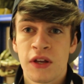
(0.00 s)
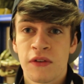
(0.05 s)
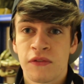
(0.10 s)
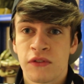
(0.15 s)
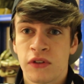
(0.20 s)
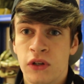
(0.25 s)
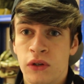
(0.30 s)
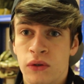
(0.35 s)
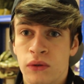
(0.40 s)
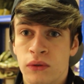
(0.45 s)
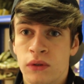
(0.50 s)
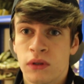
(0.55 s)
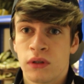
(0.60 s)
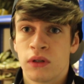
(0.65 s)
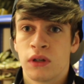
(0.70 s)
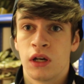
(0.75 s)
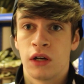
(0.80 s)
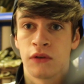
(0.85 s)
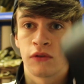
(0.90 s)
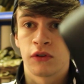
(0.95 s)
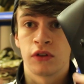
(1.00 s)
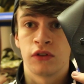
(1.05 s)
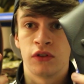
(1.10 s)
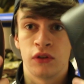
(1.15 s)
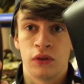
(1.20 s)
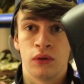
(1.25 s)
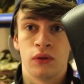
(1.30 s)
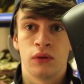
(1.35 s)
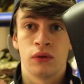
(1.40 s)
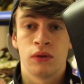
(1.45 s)
afternoon, I've got
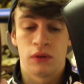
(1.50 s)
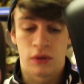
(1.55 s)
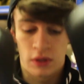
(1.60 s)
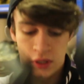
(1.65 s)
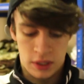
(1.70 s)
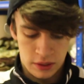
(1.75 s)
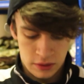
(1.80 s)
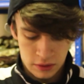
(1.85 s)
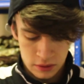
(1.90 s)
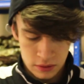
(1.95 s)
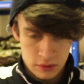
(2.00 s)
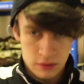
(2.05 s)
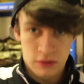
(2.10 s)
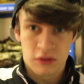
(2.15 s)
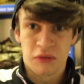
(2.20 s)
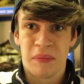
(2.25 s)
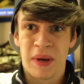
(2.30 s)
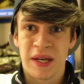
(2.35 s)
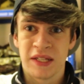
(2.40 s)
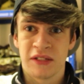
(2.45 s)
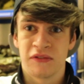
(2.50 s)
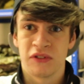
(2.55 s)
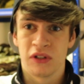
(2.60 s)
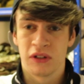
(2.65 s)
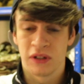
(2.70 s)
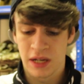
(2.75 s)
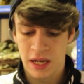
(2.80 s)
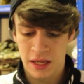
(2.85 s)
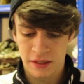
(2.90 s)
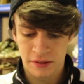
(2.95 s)
to do some pairs of
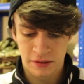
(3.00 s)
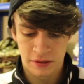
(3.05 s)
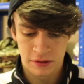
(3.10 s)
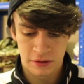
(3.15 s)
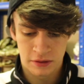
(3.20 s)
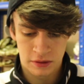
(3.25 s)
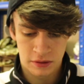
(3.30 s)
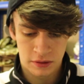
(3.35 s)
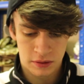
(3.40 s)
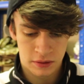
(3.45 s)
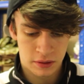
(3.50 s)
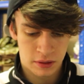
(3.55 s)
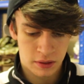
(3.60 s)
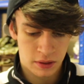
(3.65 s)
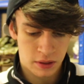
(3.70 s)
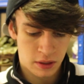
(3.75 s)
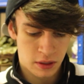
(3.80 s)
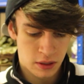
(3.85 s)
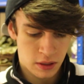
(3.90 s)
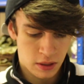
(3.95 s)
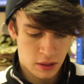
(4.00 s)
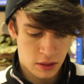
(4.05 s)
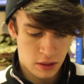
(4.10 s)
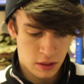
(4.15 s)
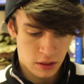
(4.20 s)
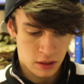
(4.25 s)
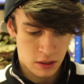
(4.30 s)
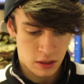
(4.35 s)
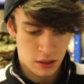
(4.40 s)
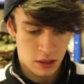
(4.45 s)
sunglasses.
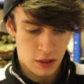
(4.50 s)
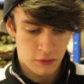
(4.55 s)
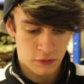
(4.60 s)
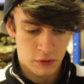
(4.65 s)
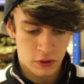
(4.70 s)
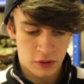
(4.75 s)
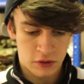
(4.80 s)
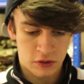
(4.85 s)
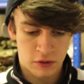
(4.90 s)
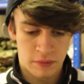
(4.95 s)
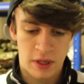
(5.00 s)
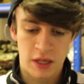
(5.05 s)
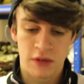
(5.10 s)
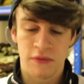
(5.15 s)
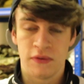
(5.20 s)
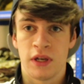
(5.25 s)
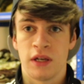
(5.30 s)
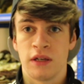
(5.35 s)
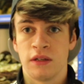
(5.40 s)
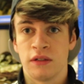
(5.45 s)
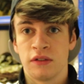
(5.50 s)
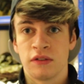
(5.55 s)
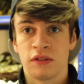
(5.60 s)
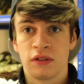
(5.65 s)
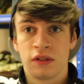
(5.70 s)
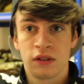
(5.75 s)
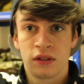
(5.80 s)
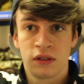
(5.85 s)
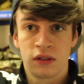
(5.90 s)
I've got some aviators,